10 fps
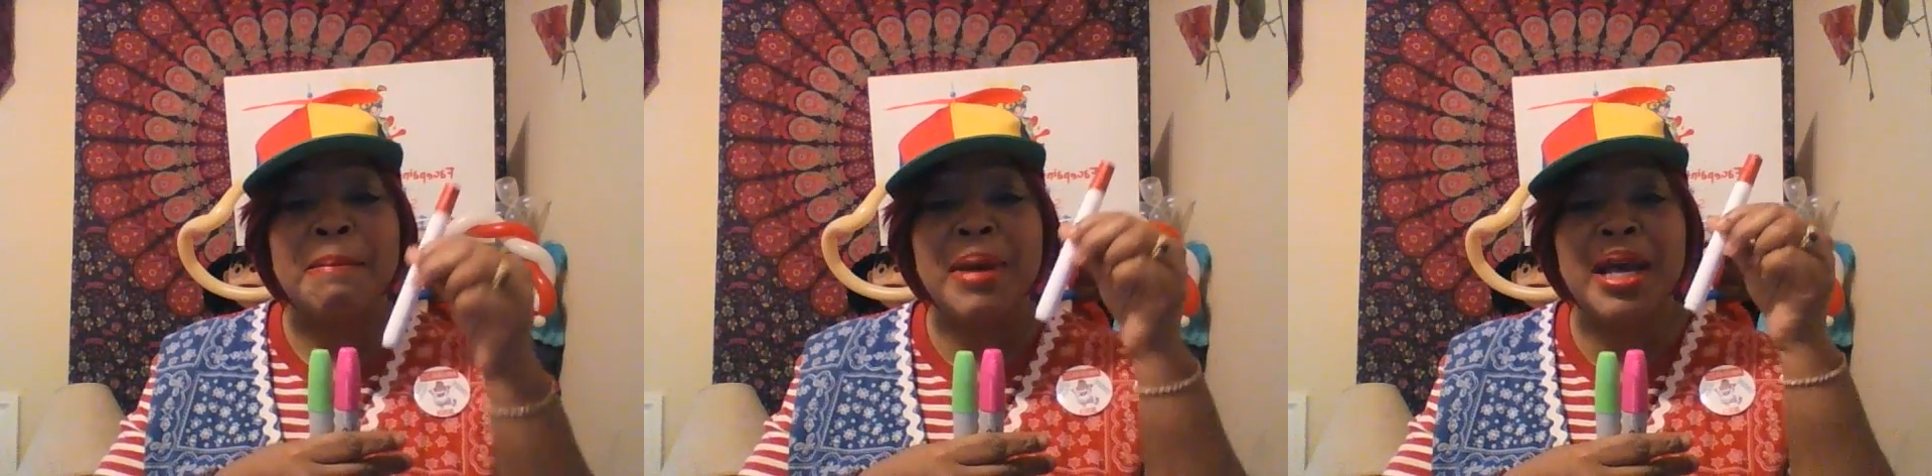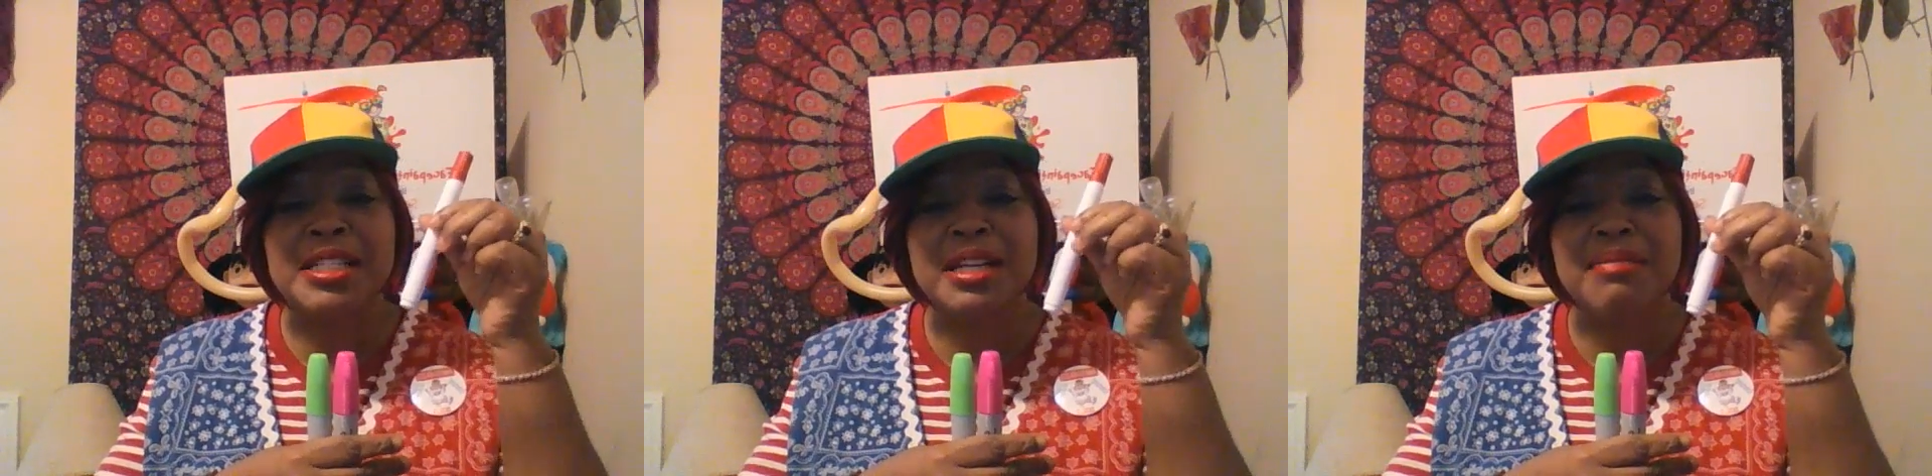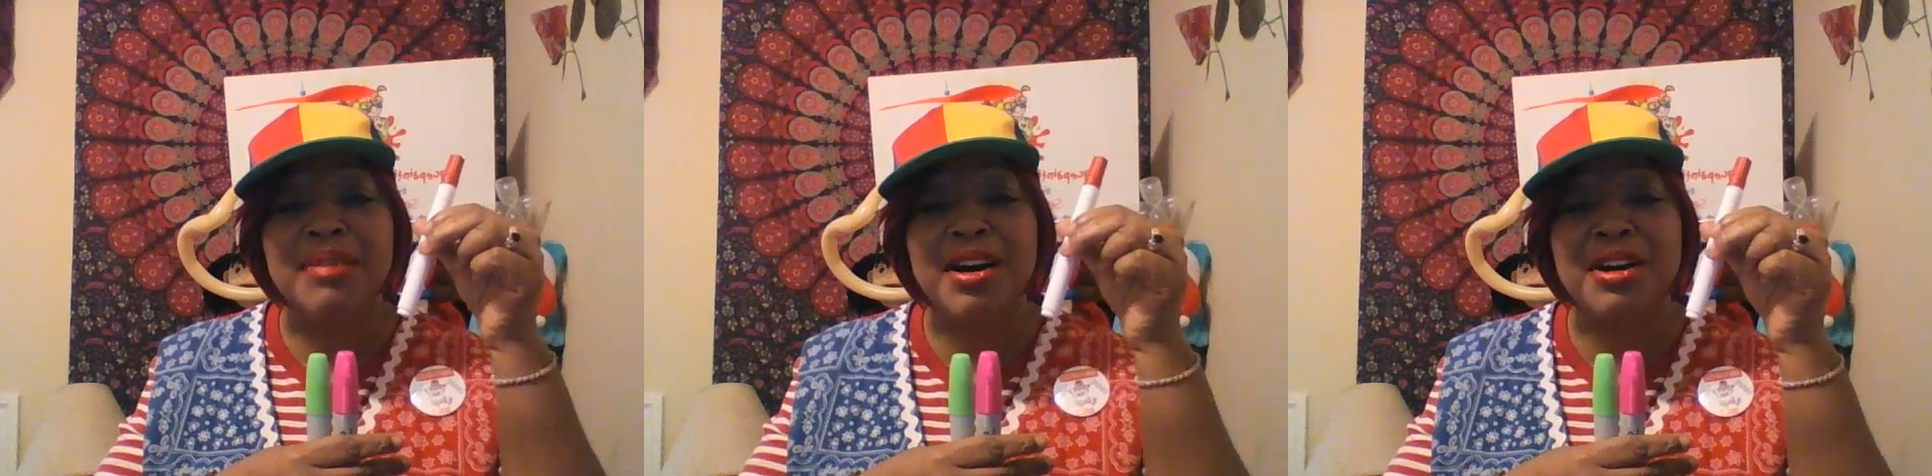magic
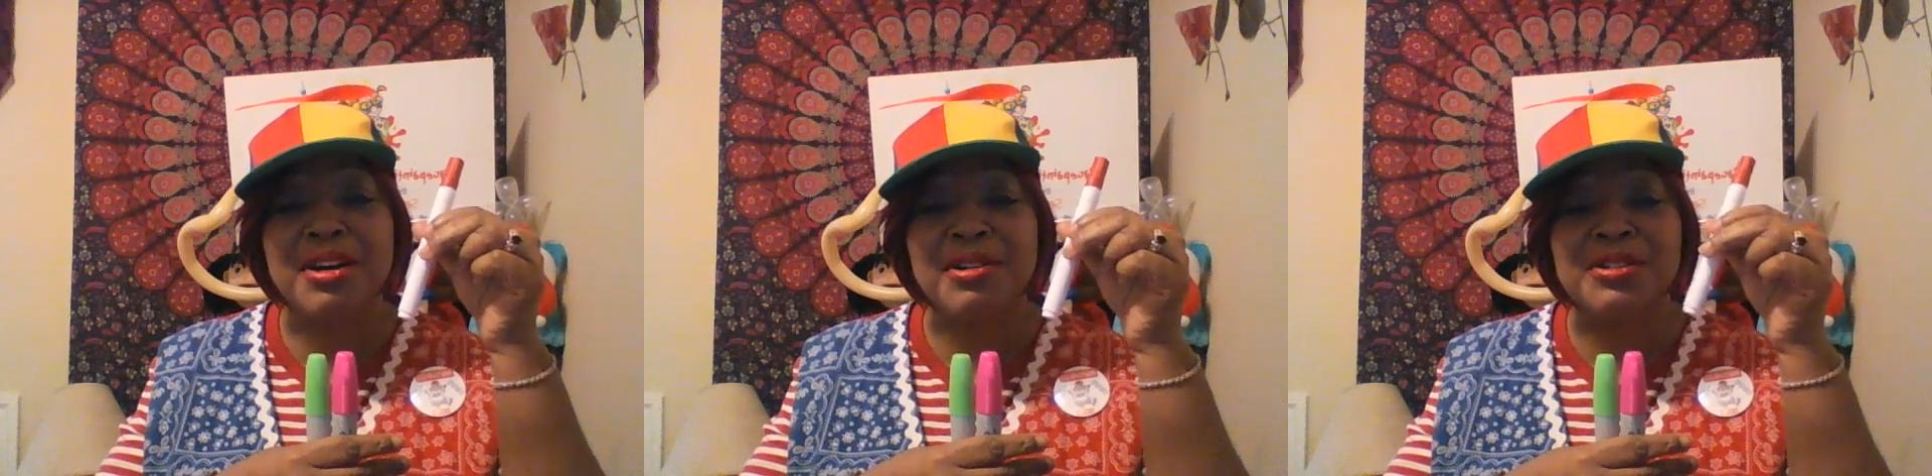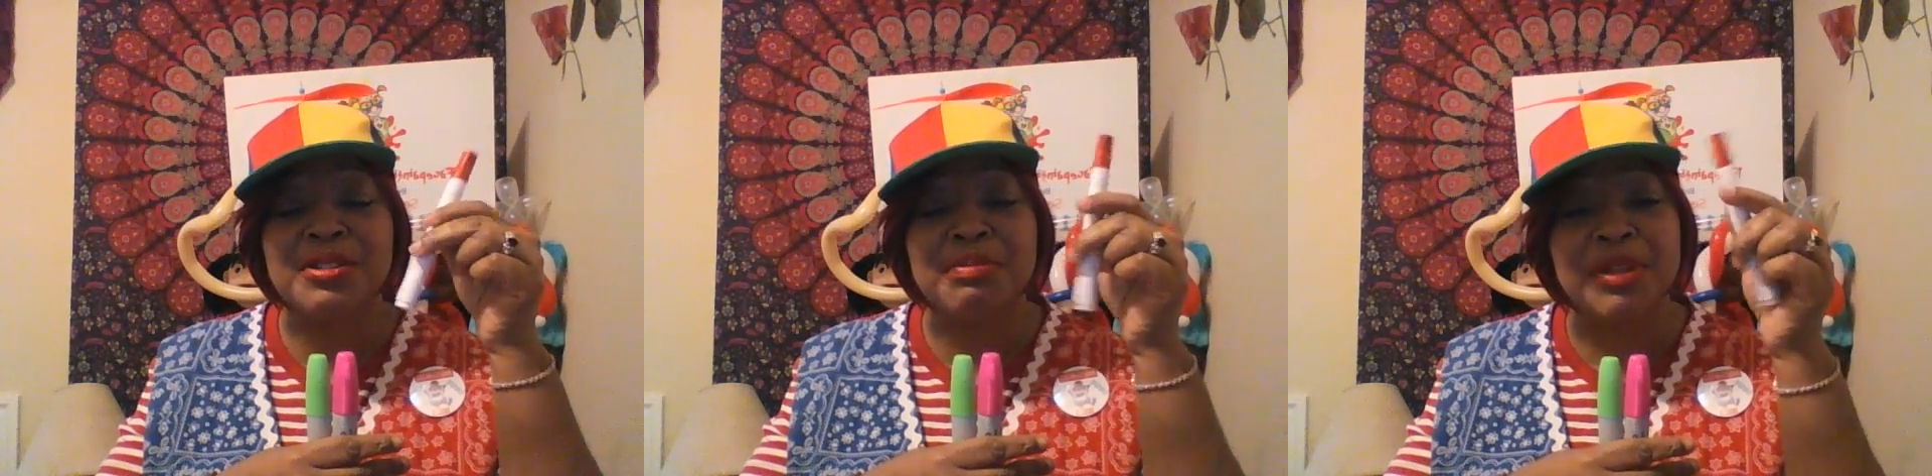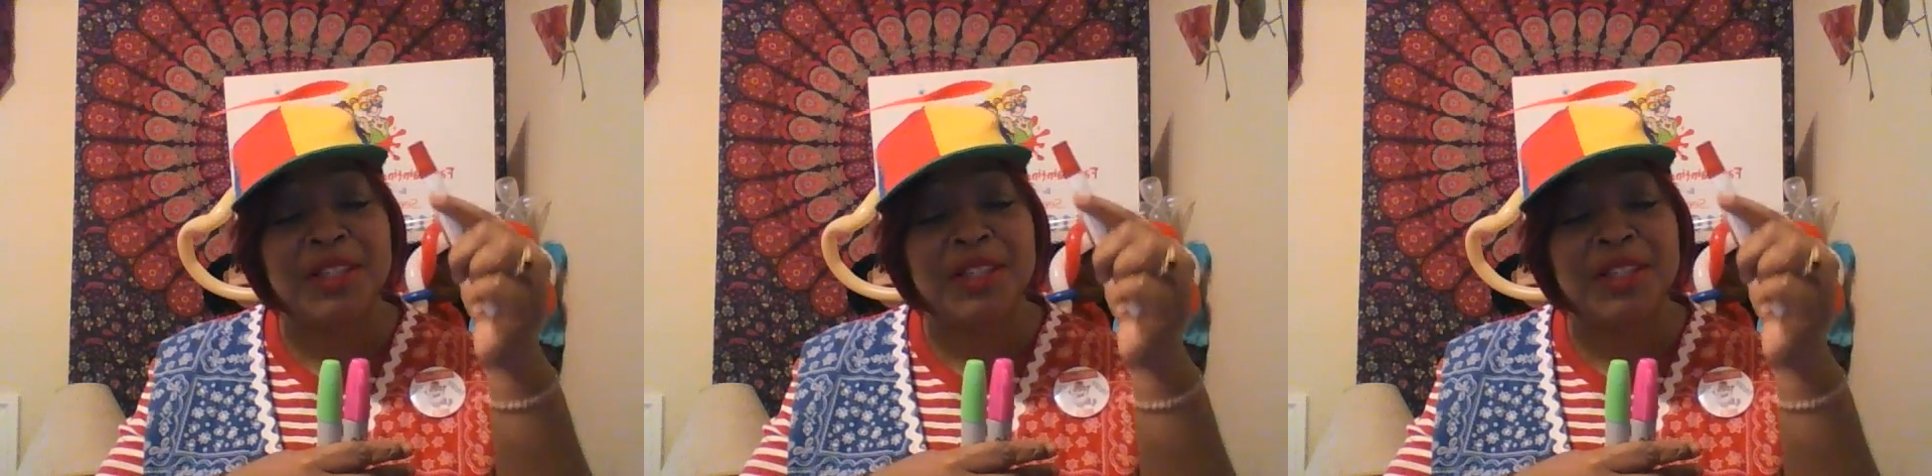markers, but